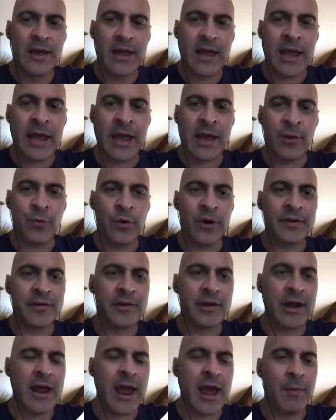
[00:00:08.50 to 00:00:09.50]
And what's
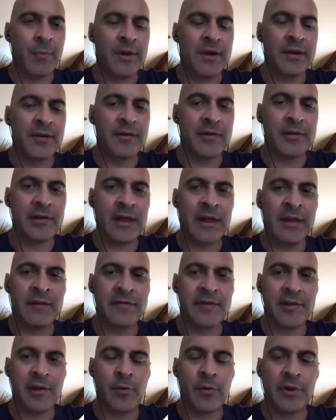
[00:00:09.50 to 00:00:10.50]
going to happen is if
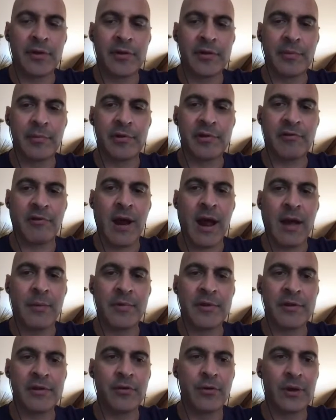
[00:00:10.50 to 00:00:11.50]
someone
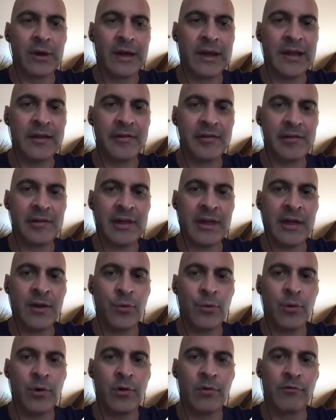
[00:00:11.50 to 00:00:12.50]
subscribes to a list, it
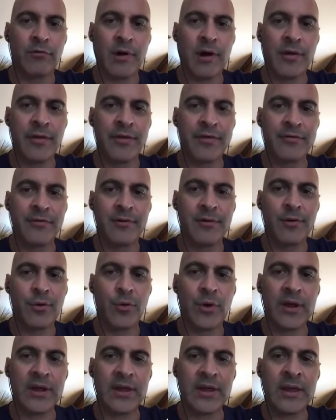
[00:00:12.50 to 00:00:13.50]
will run through
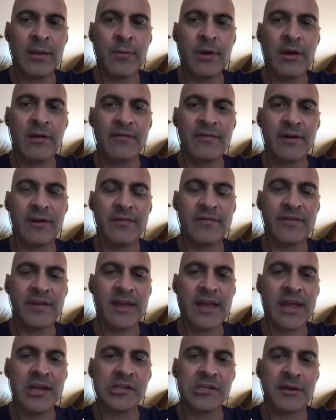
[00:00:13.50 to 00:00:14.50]
quick email
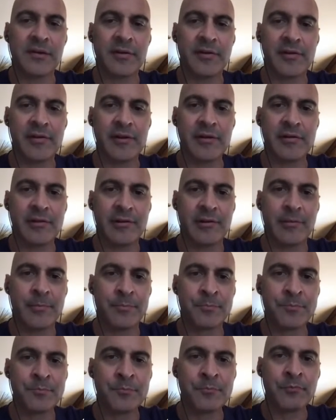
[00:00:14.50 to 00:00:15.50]
verification system
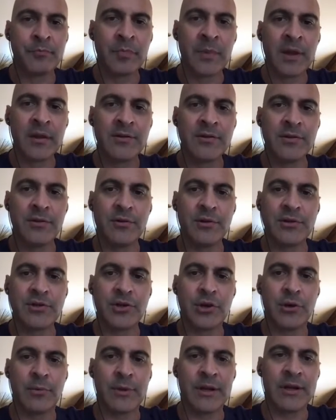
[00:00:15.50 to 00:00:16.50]
to
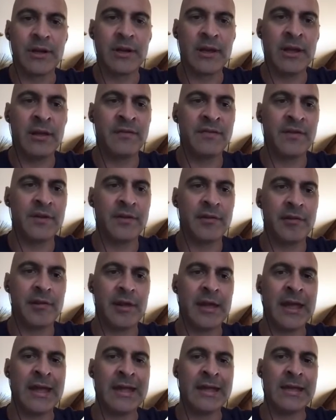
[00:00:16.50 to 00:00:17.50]
determine if it's
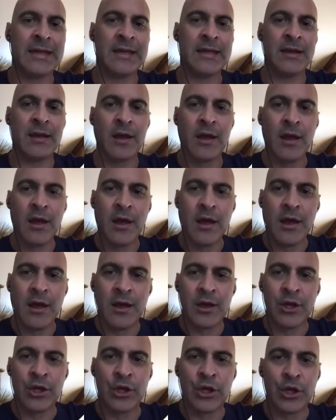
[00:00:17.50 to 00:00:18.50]
a
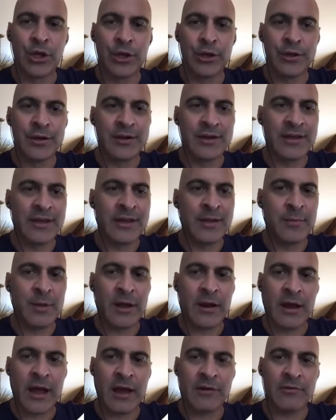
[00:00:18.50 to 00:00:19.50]
good
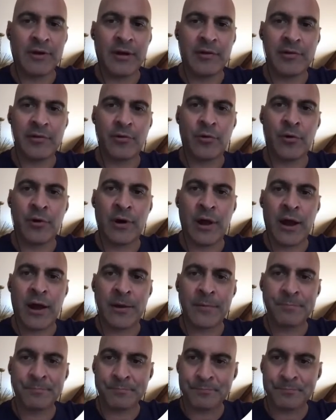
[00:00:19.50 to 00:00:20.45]
email address or not.